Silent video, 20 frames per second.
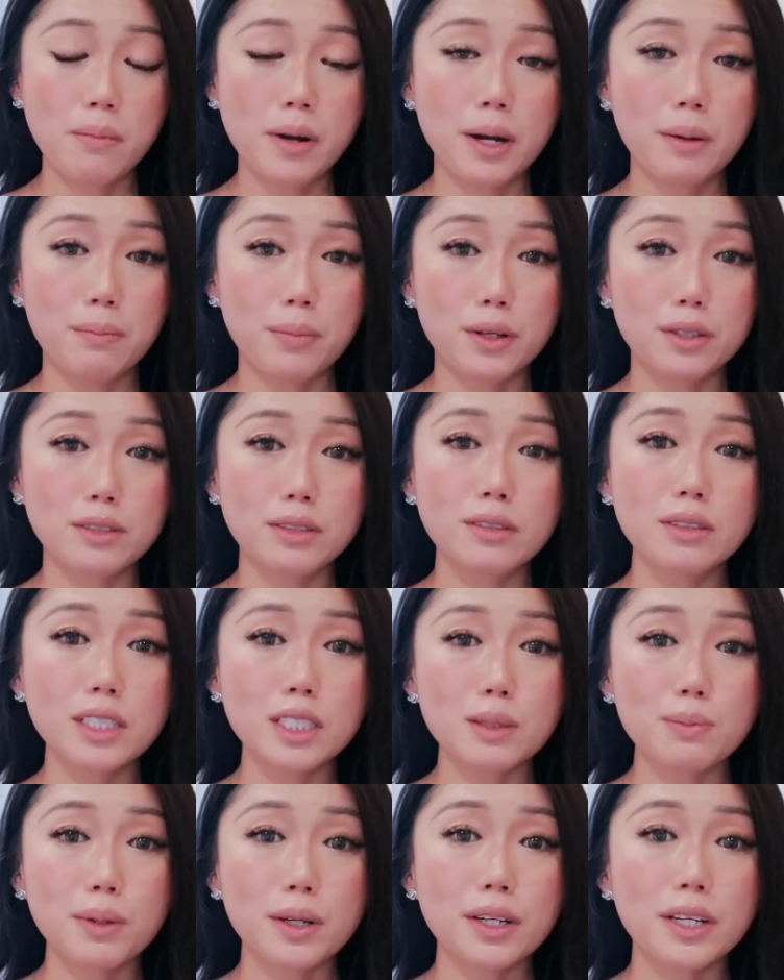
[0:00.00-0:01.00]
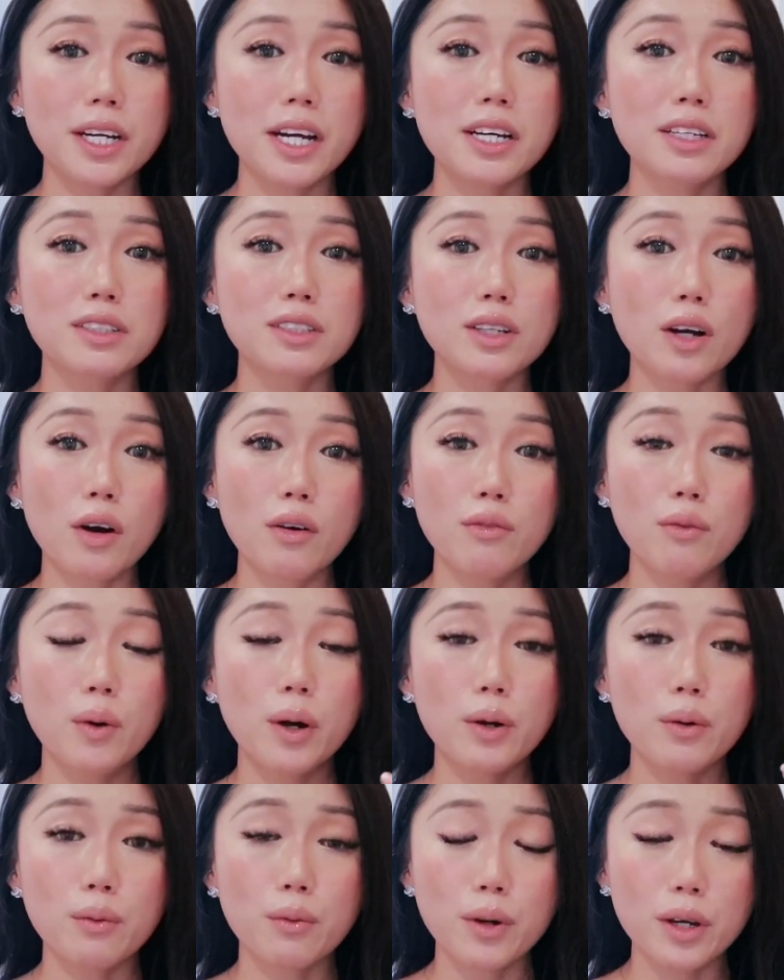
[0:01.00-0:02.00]
my personal experience of
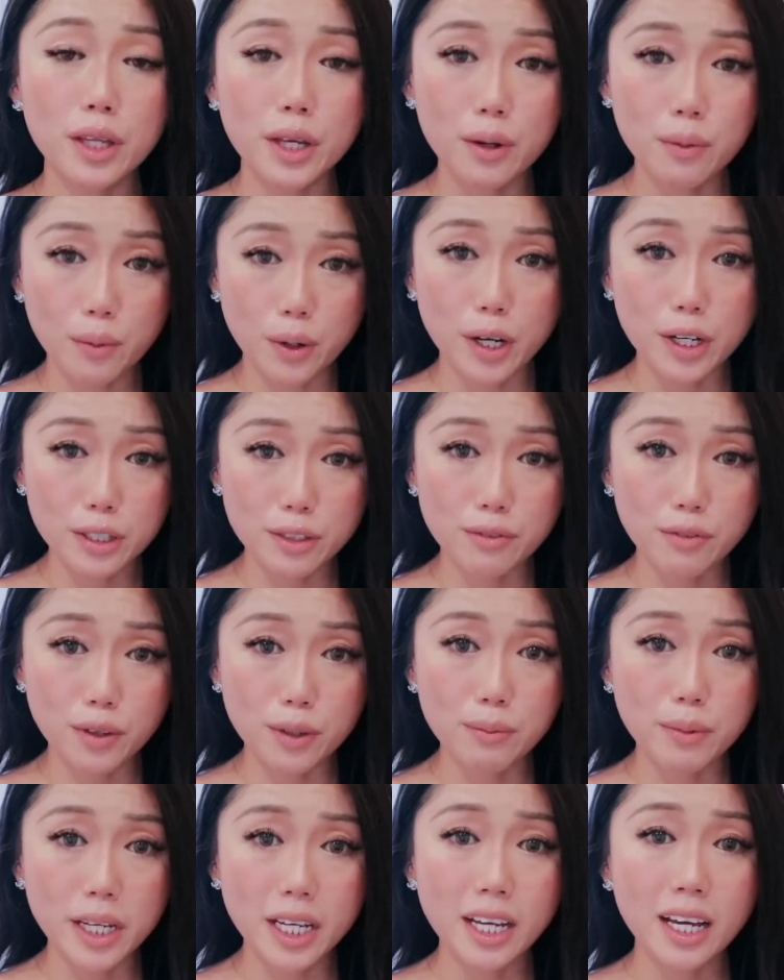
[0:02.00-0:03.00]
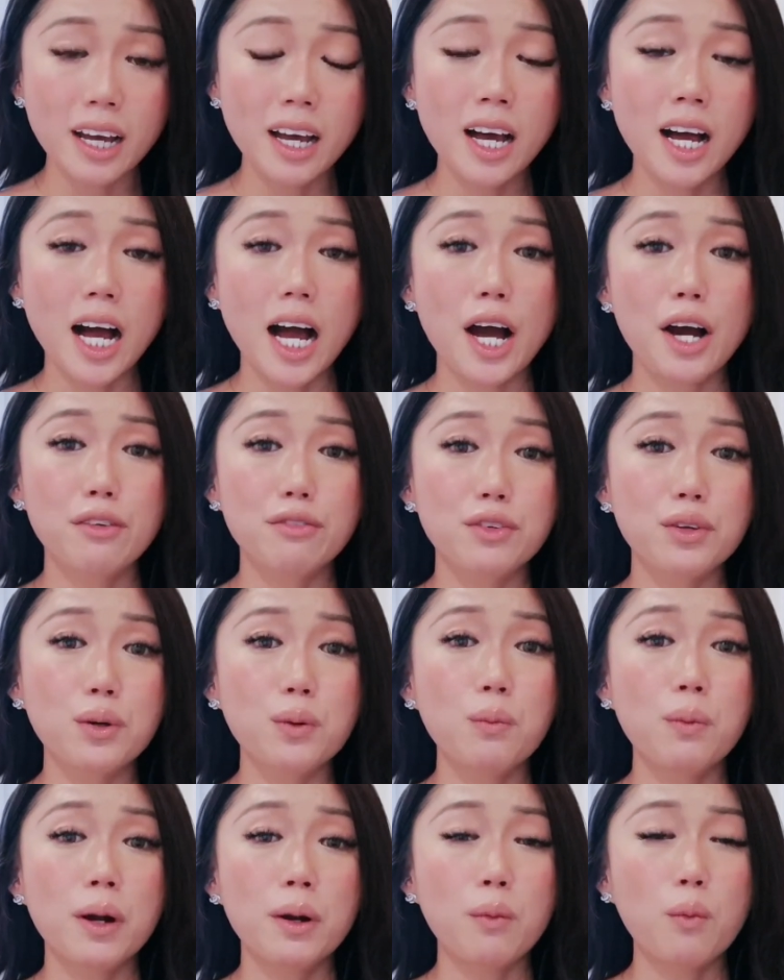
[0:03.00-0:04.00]
what really worked for me after
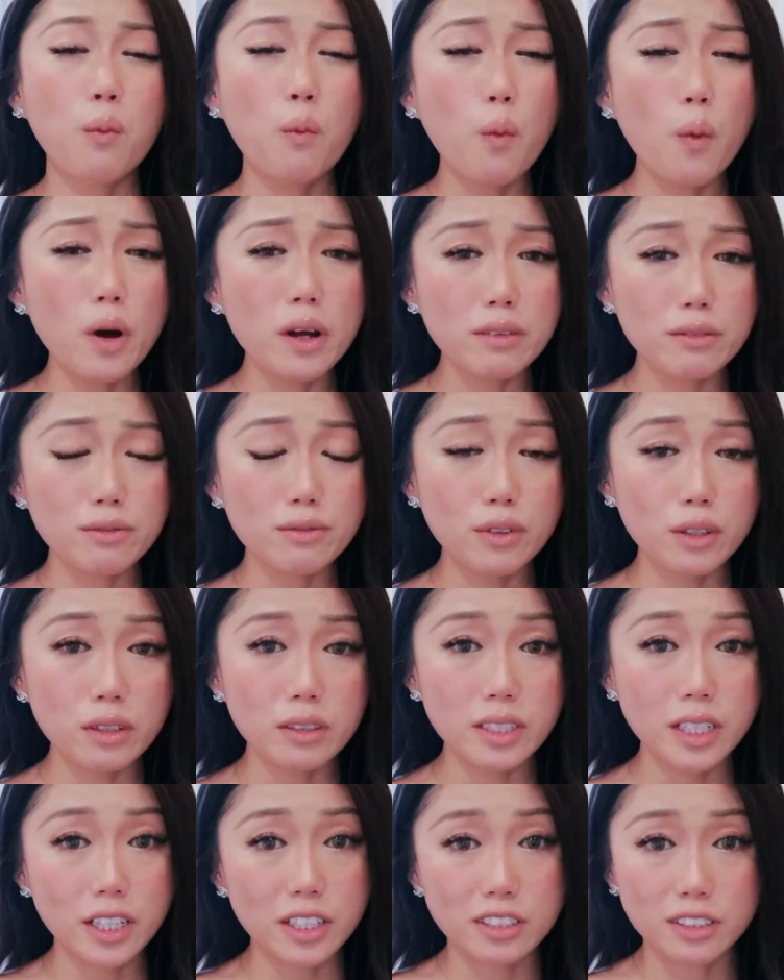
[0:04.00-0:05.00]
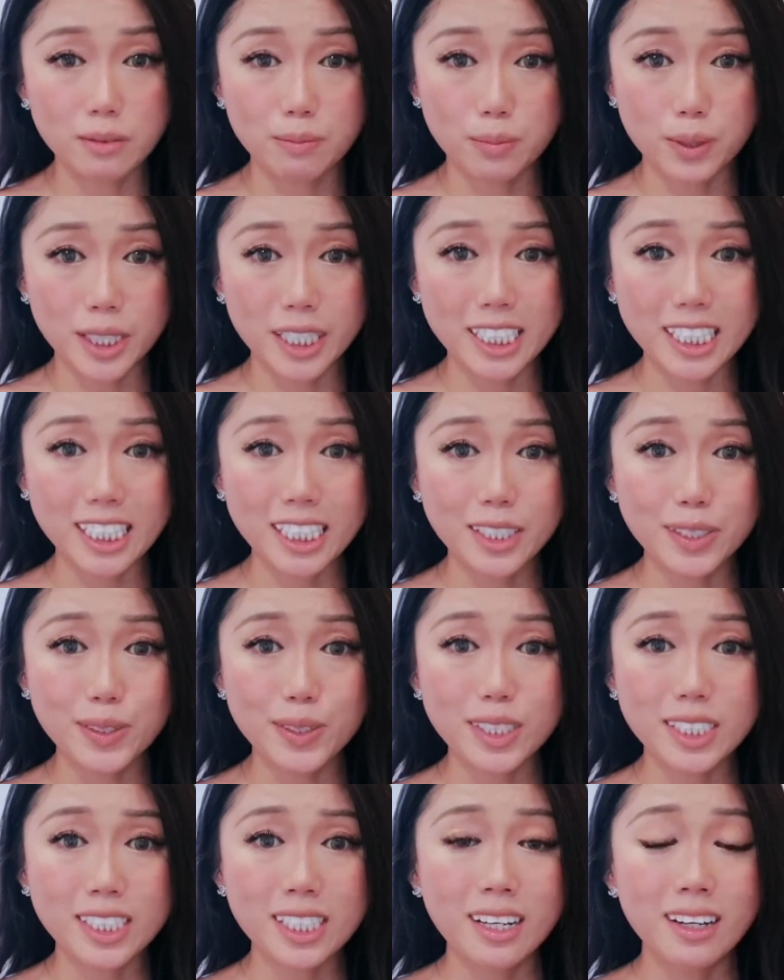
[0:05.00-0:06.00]
my 1 full year of
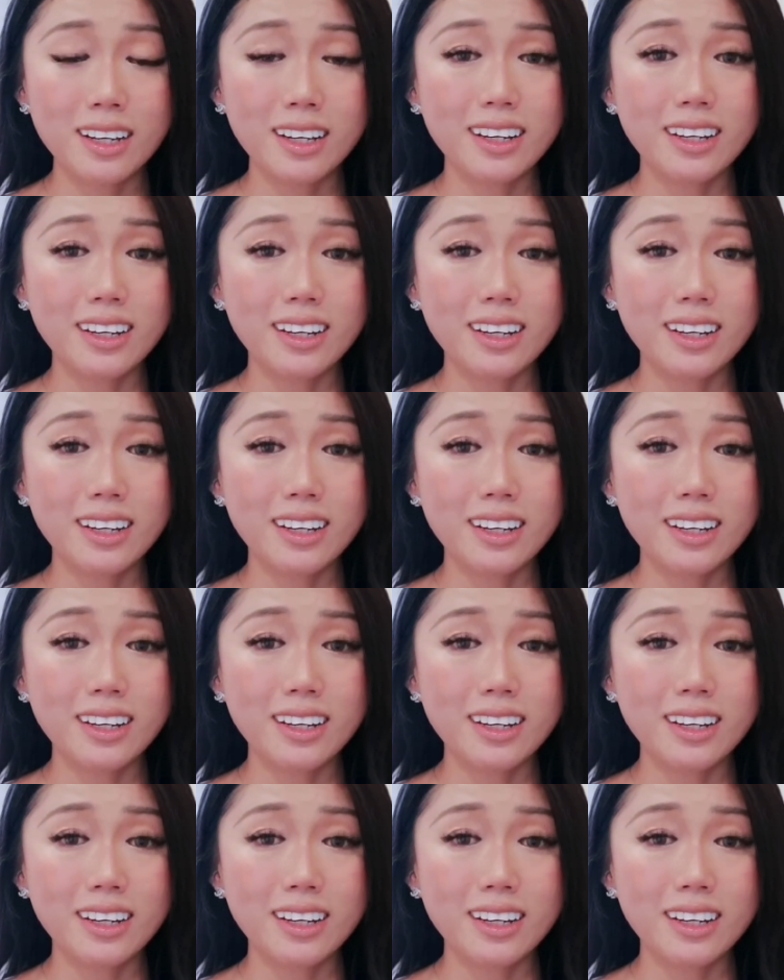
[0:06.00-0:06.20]
breakouts,